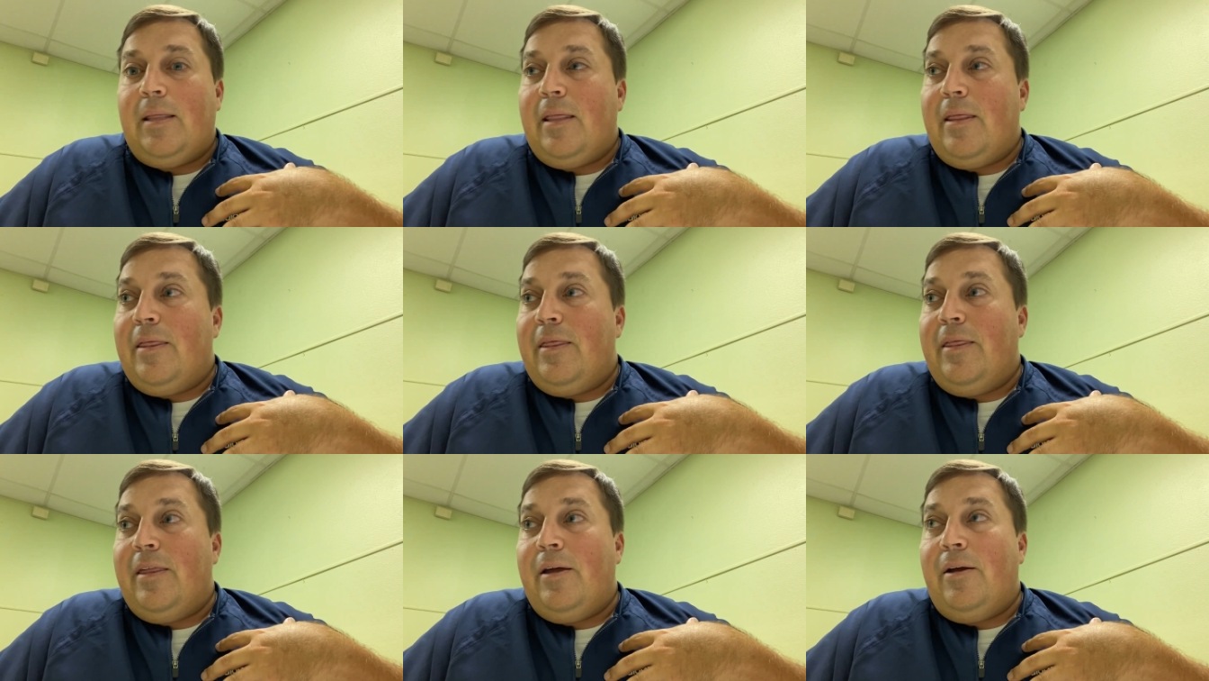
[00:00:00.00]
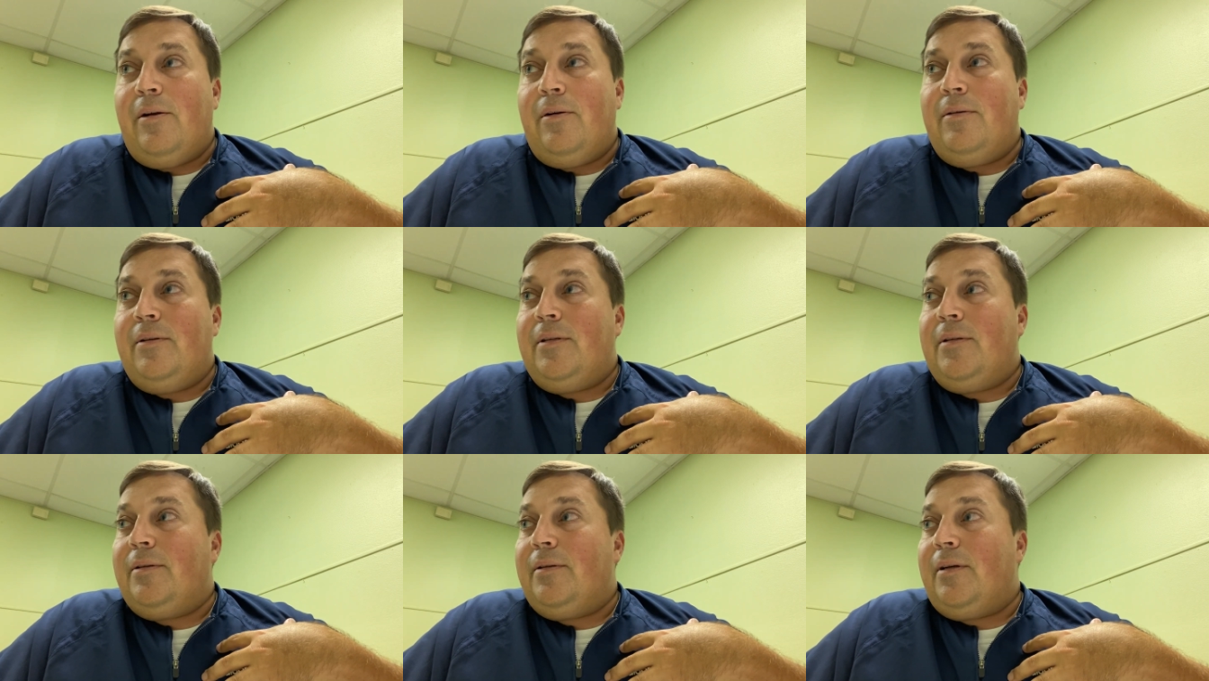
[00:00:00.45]

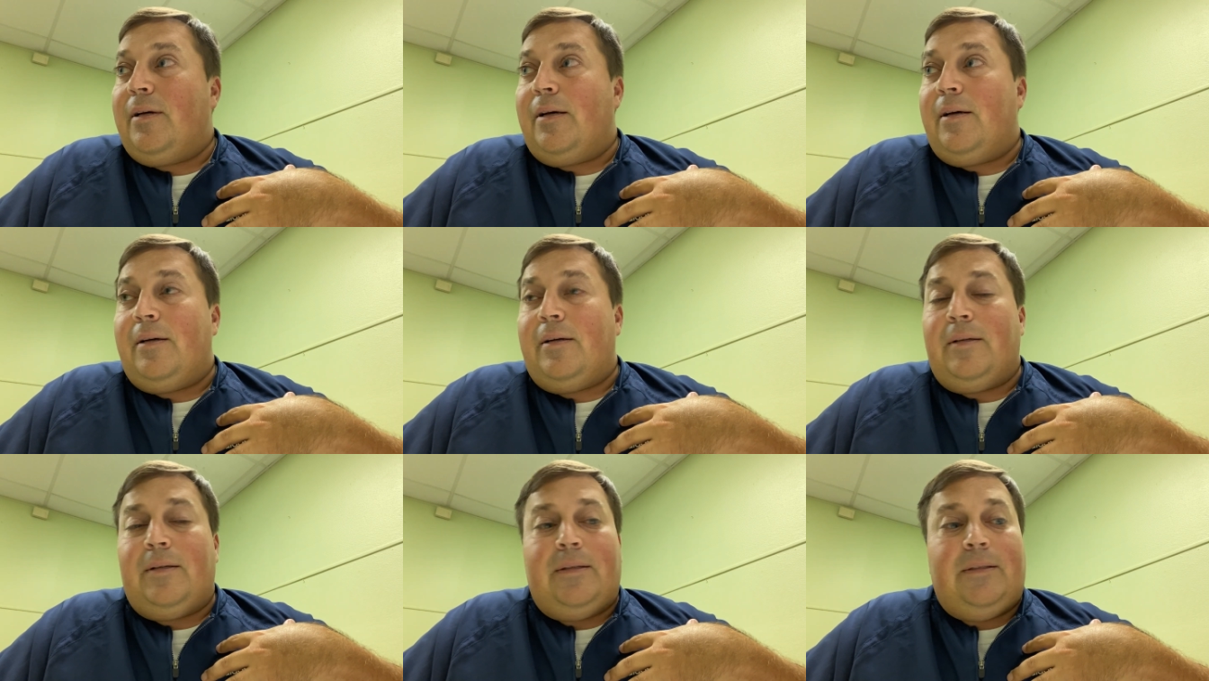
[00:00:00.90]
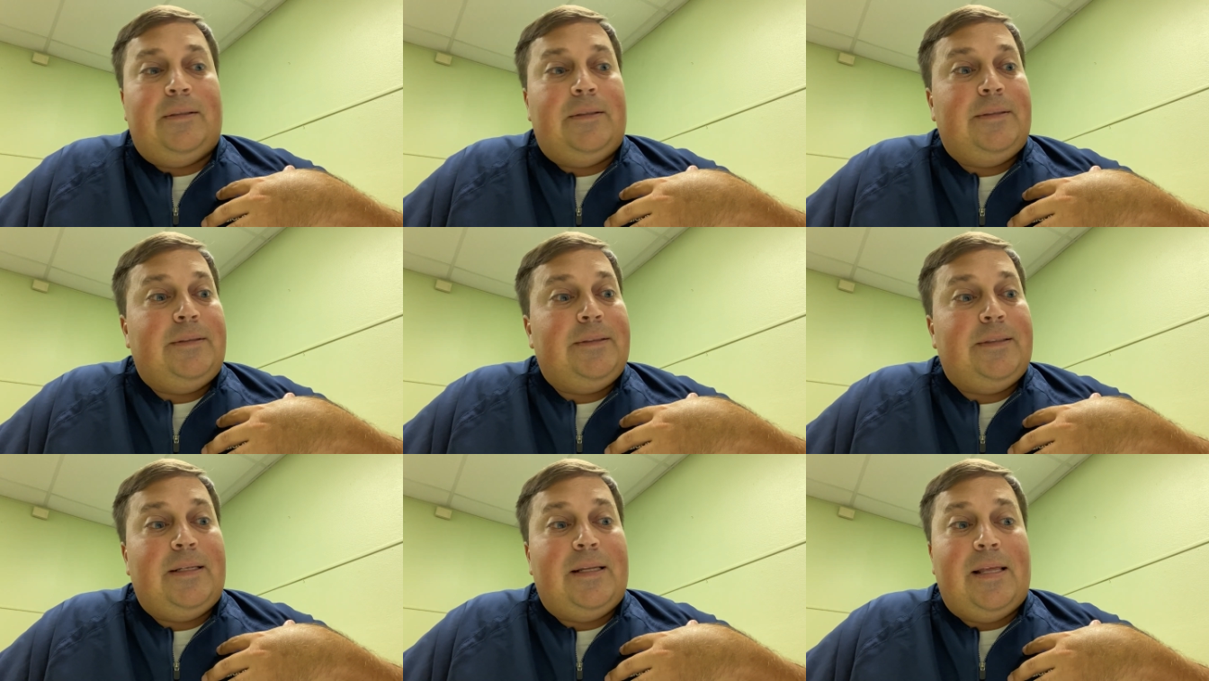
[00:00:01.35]
there's uh,
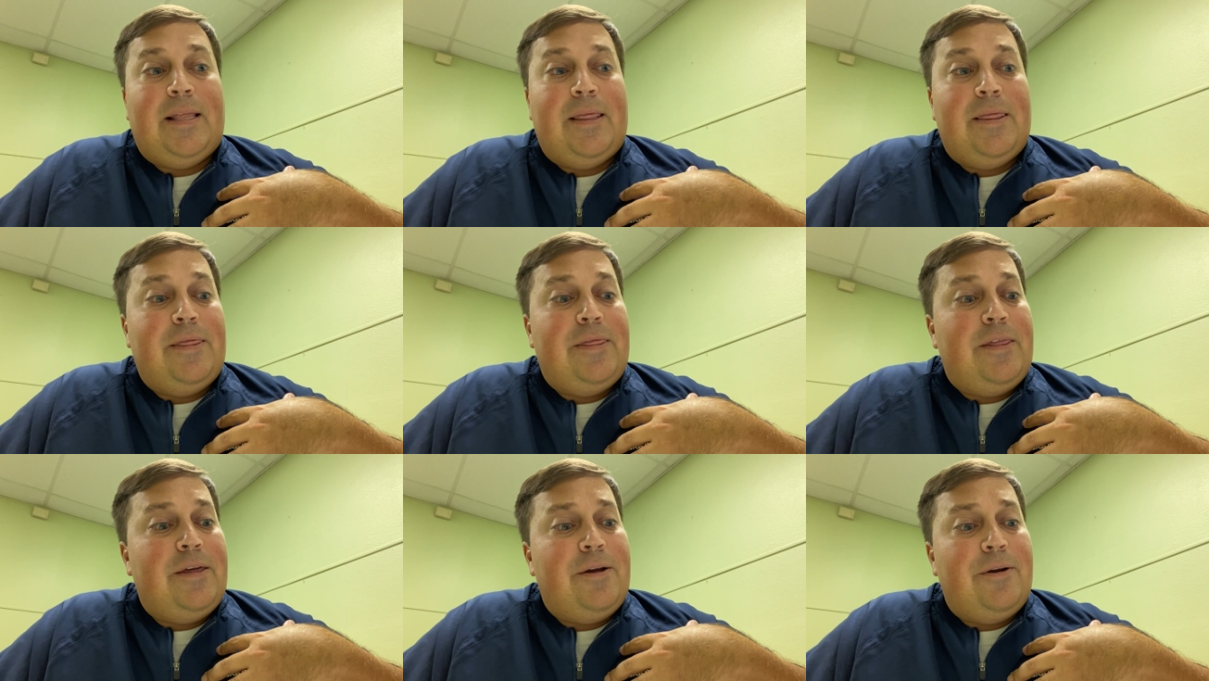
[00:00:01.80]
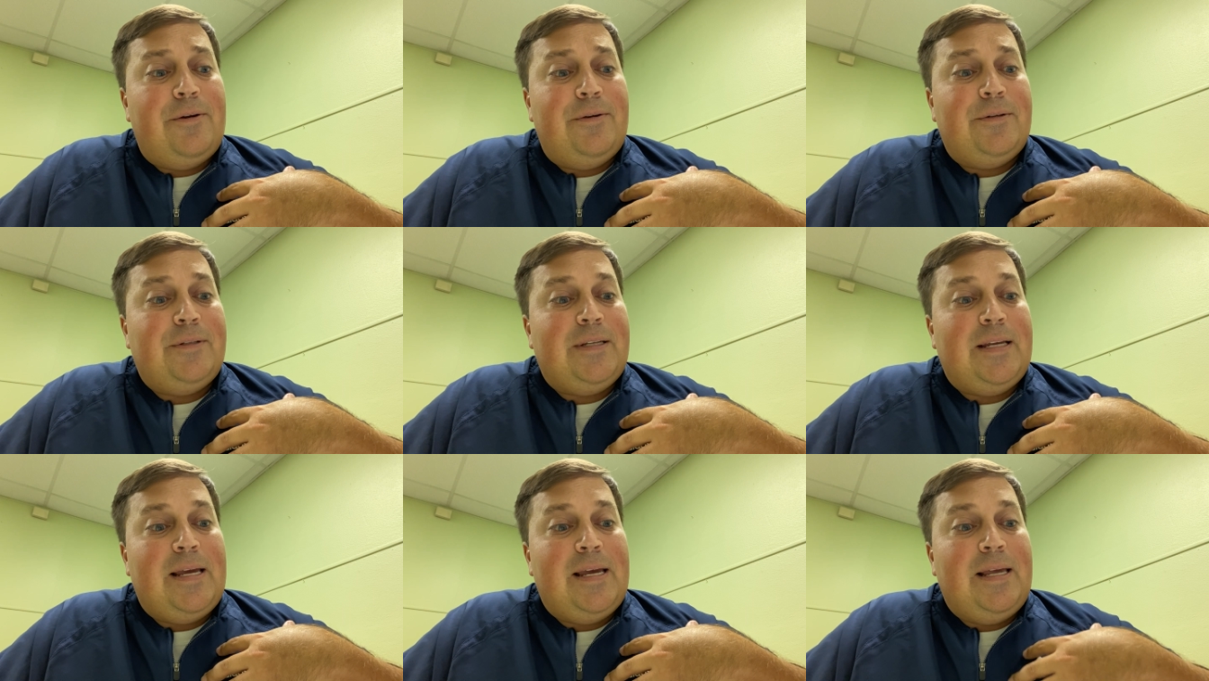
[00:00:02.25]

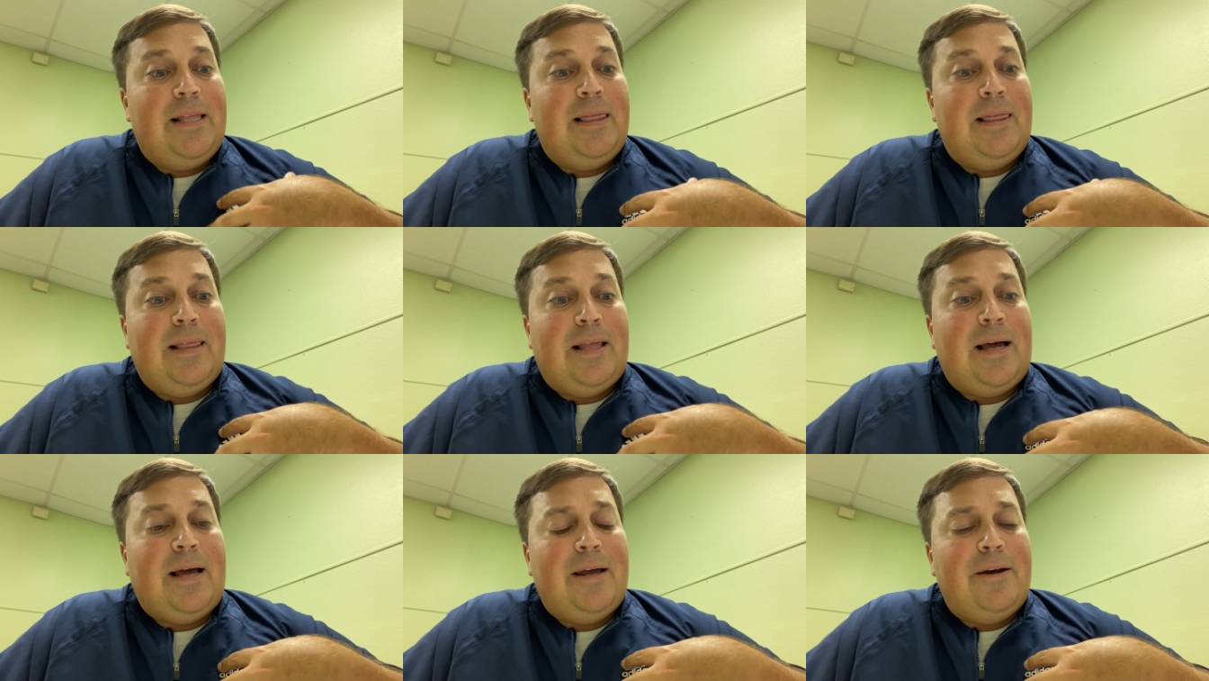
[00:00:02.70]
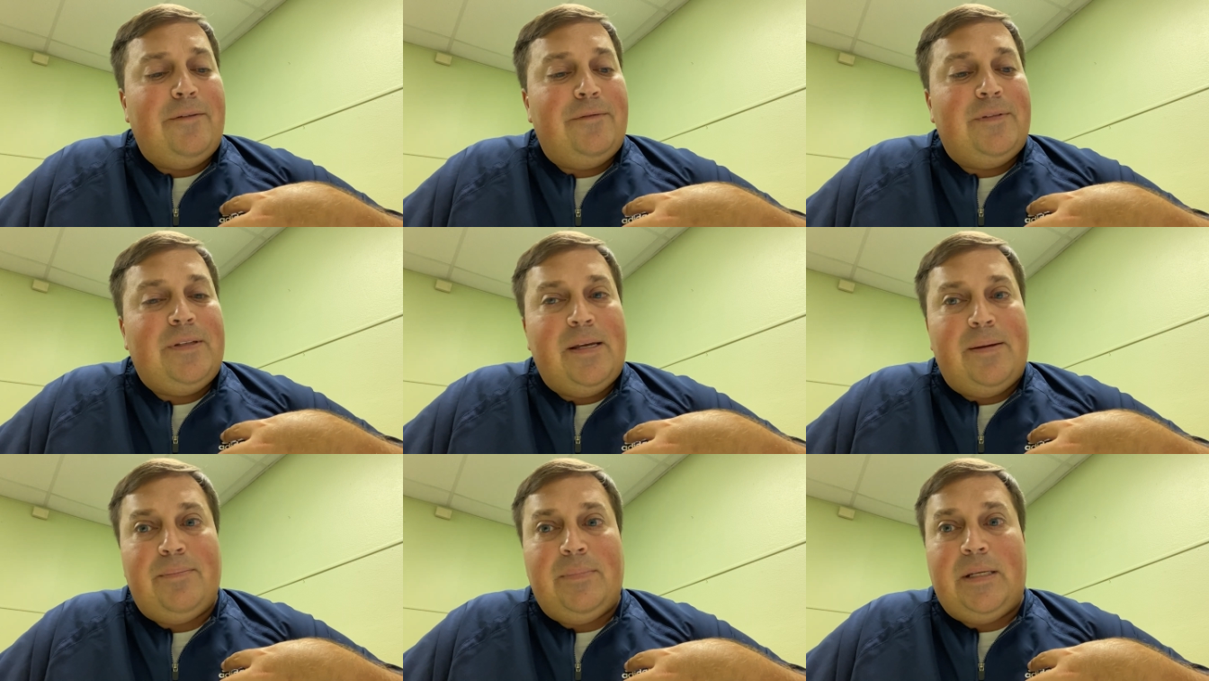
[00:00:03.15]
there's a lot
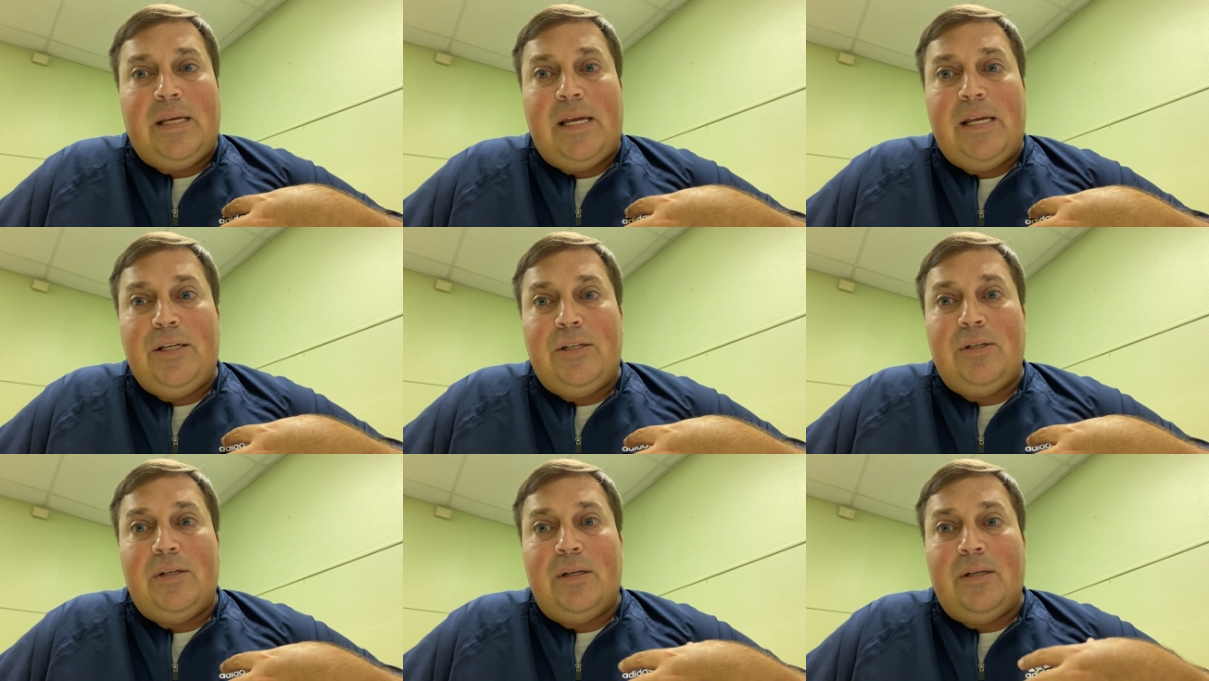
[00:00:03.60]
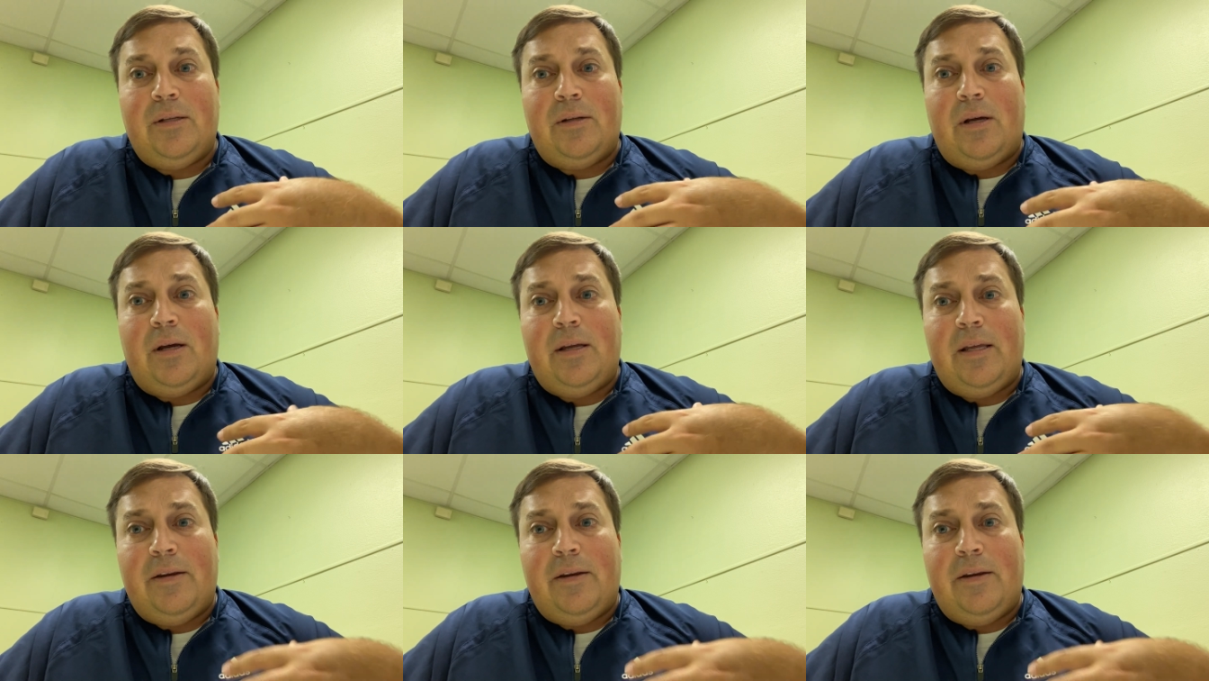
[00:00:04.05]
of temptation